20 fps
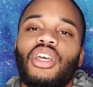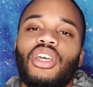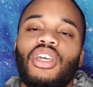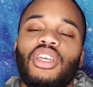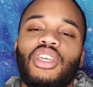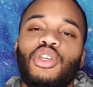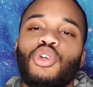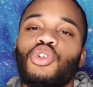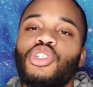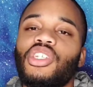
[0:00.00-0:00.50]

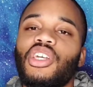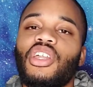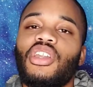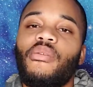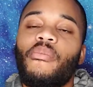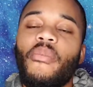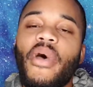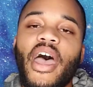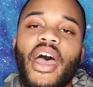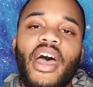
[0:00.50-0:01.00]
using
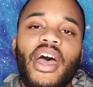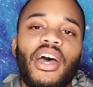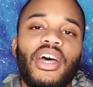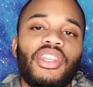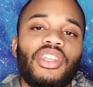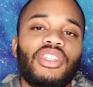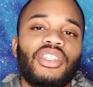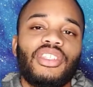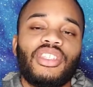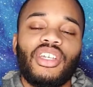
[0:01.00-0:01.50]

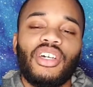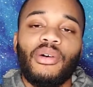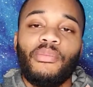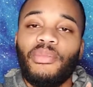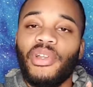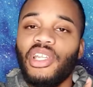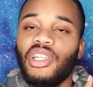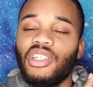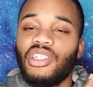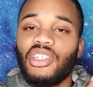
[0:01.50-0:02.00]
math
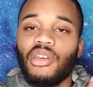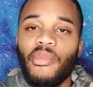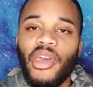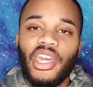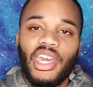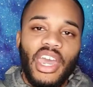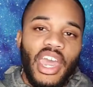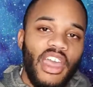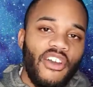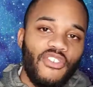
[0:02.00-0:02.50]
completely to
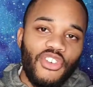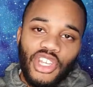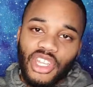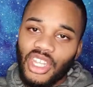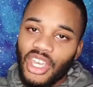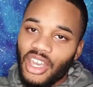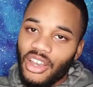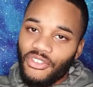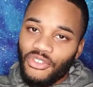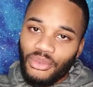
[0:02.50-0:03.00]
make
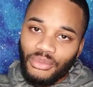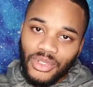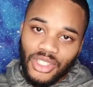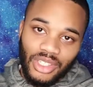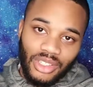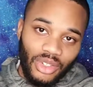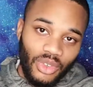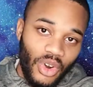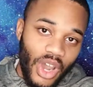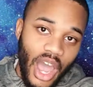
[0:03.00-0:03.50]
everything from
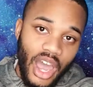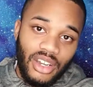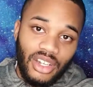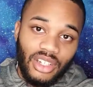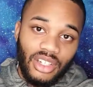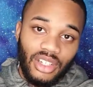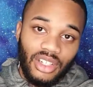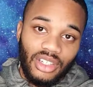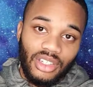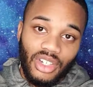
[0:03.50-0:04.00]

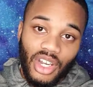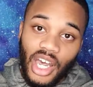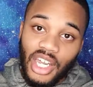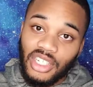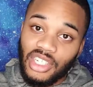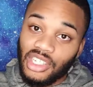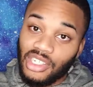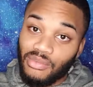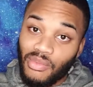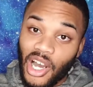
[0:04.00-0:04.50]
scratch. So that's
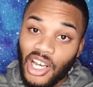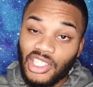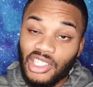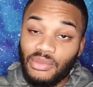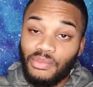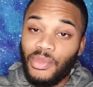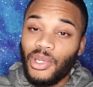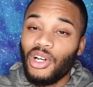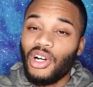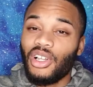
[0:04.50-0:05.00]
just my
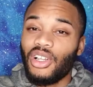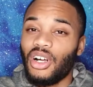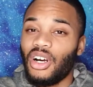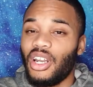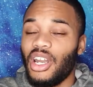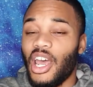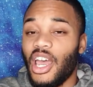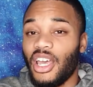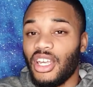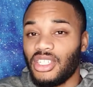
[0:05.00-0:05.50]
spill on
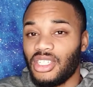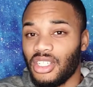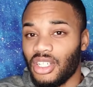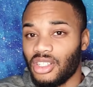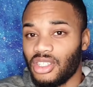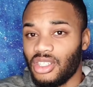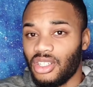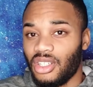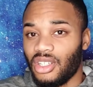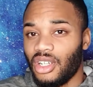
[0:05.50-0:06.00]
that
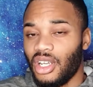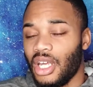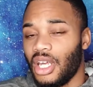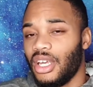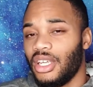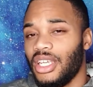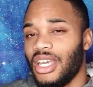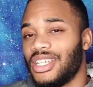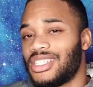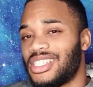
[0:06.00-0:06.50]
section.
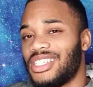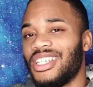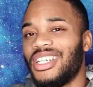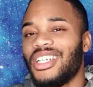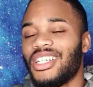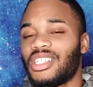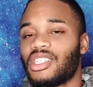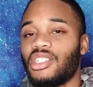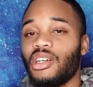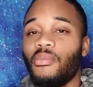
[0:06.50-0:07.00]
Yes, it
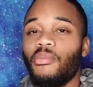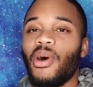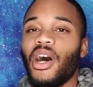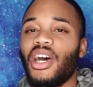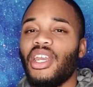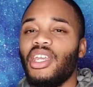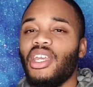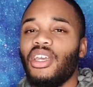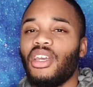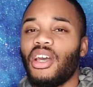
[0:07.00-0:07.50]
is
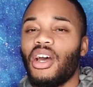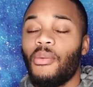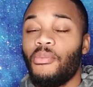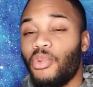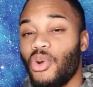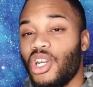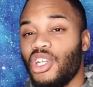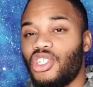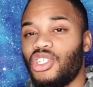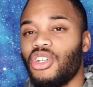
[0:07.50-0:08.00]
somebody, I'm
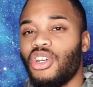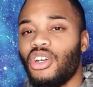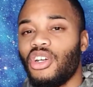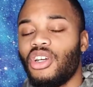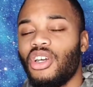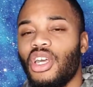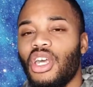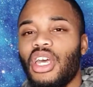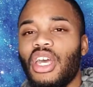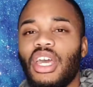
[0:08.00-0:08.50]
pretty sure,
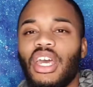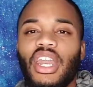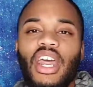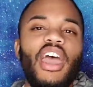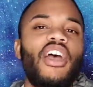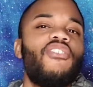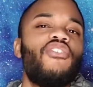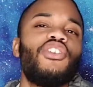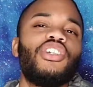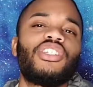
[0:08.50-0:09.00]
in
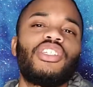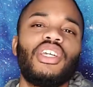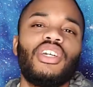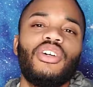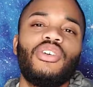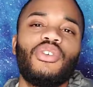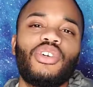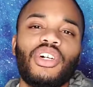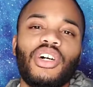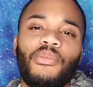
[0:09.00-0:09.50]
every
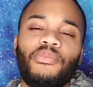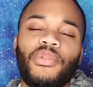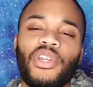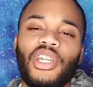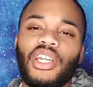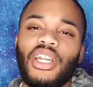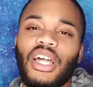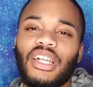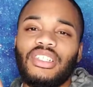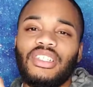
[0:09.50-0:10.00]
single company
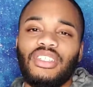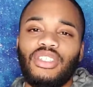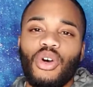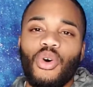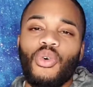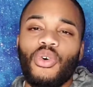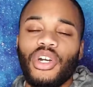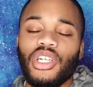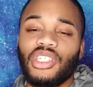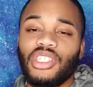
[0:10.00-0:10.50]
that's
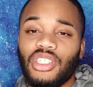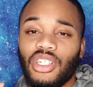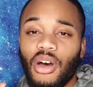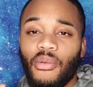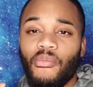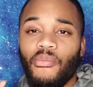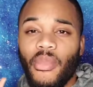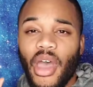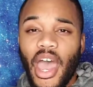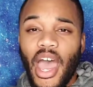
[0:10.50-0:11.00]
doing
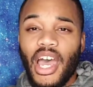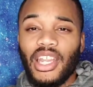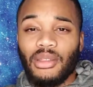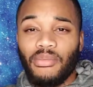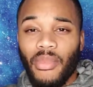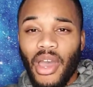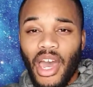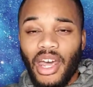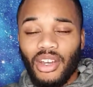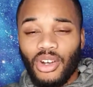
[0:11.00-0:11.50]
some
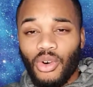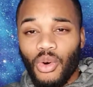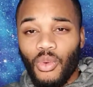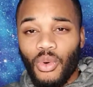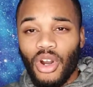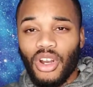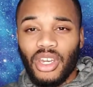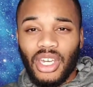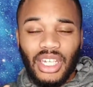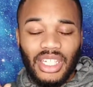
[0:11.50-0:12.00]
mathematical
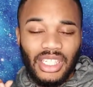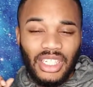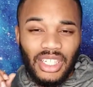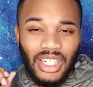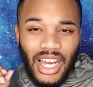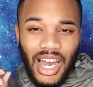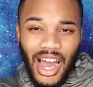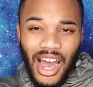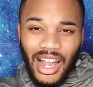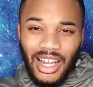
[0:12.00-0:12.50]
work at such a
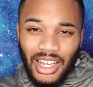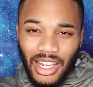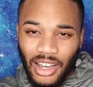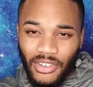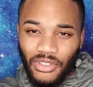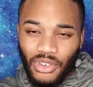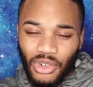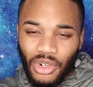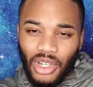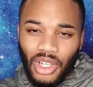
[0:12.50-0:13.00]
high
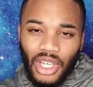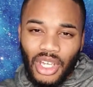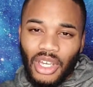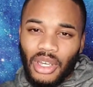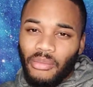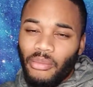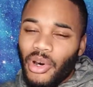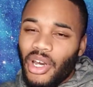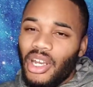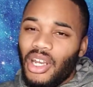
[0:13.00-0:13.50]
level,
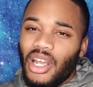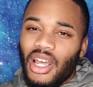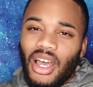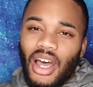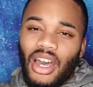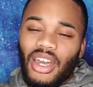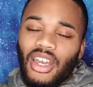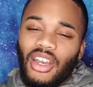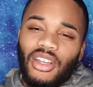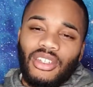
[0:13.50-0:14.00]
but I
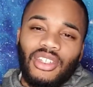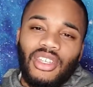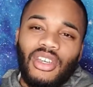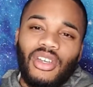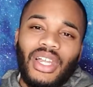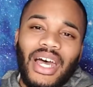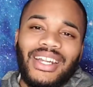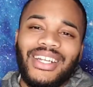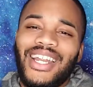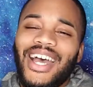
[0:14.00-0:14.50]
guarantee you
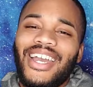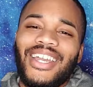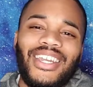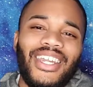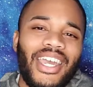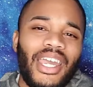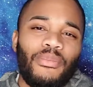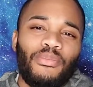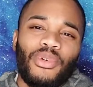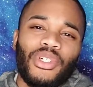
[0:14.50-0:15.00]
like
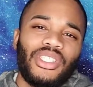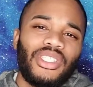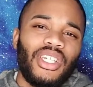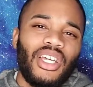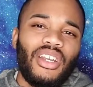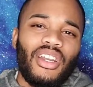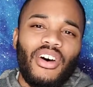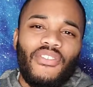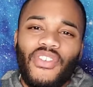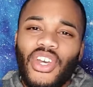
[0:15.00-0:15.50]

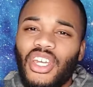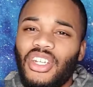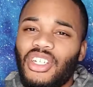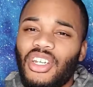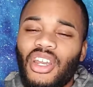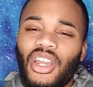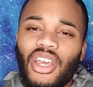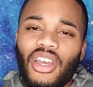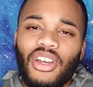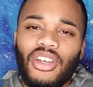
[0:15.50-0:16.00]
98% of
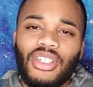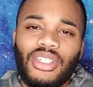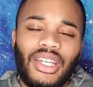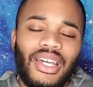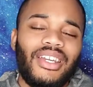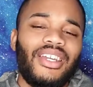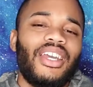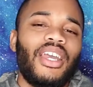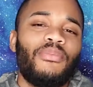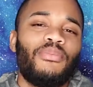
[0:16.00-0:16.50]
engineers,
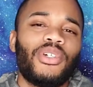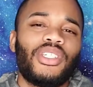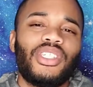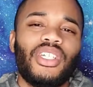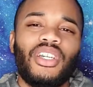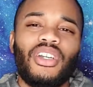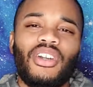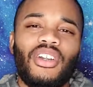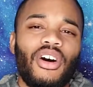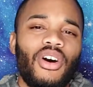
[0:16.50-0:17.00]

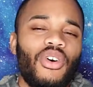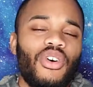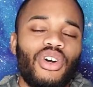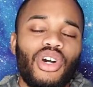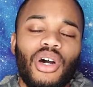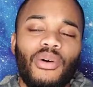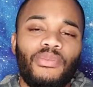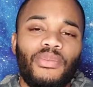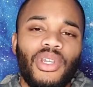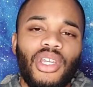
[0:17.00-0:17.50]
98% of the whole
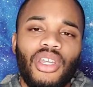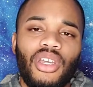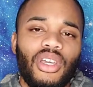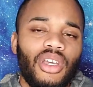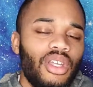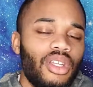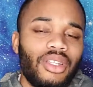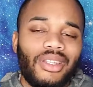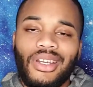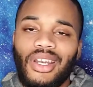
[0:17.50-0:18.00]
company,
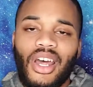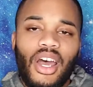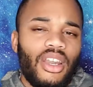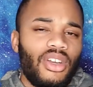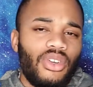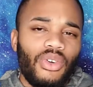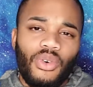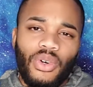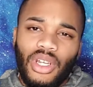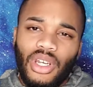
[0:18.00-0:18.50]
they're not
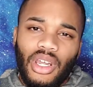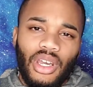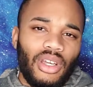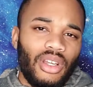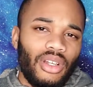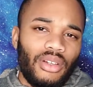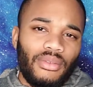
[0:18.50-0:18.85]
doing that.